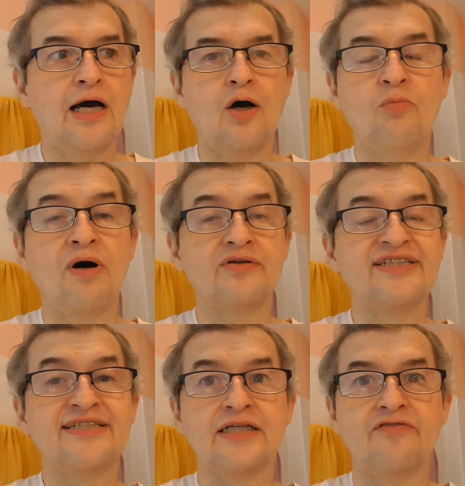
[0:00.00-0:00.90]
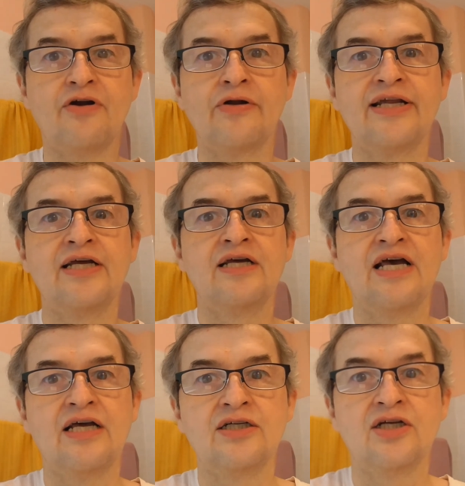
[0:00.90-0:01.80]
How about he's got a very
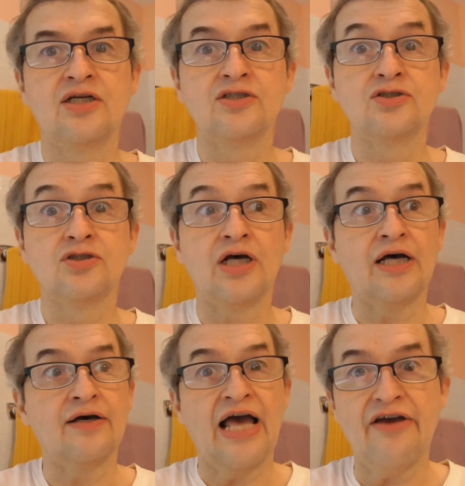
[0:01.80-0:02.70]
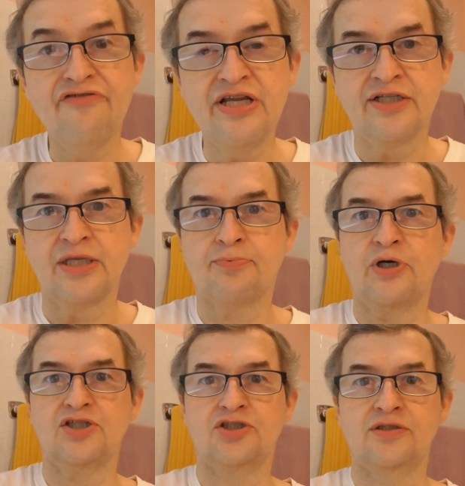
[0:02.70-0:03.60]
heavy
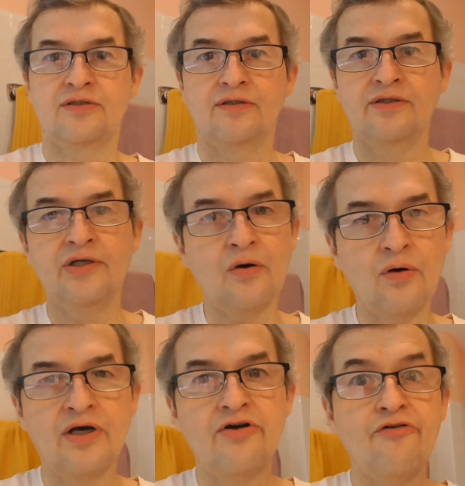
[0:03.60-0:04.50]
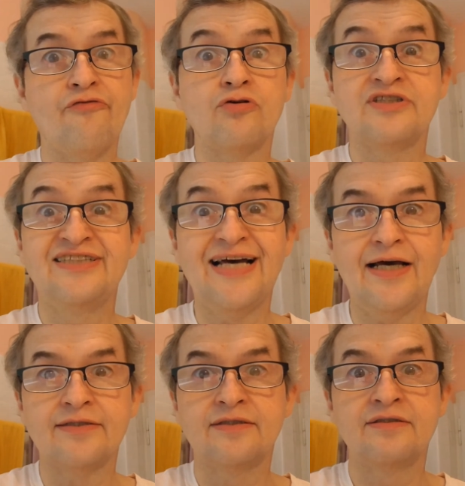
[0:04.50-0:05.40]
depression, you know? For
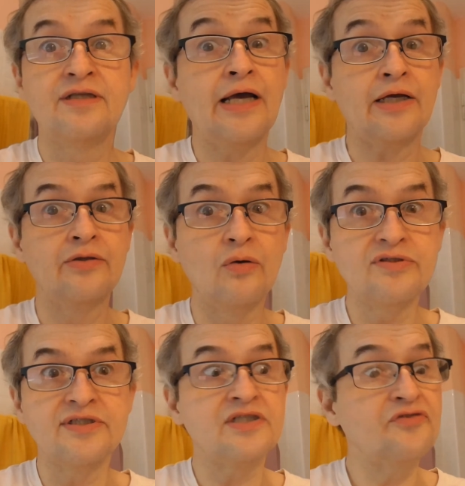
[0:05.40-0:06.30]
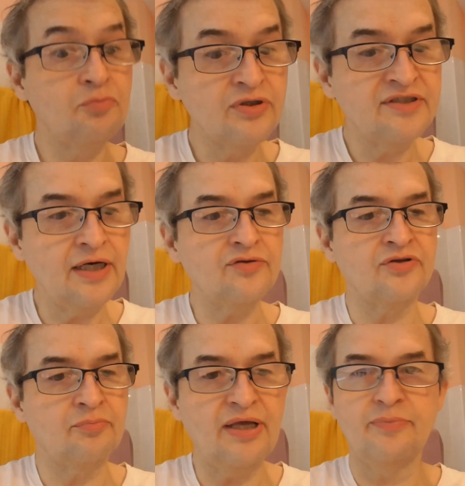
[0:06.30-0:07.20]
that diagnosis, if you put it down on
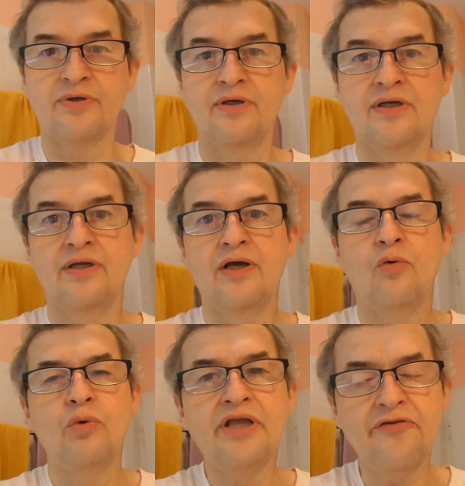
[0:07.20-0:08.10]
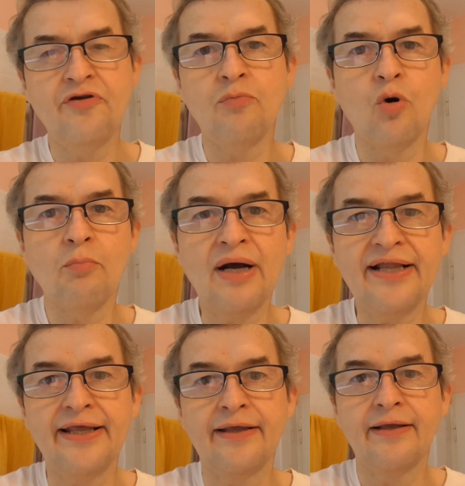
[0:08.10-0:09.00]
your paper, will give you more
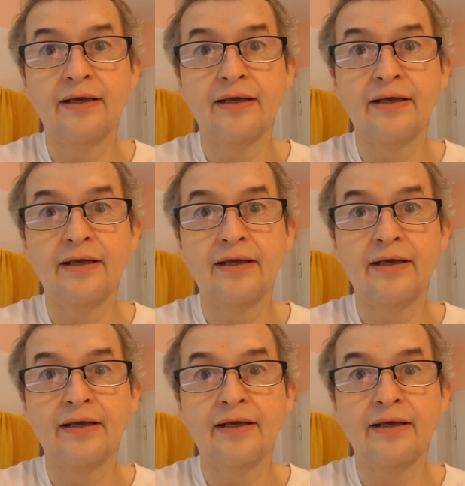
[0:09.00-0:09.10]
money.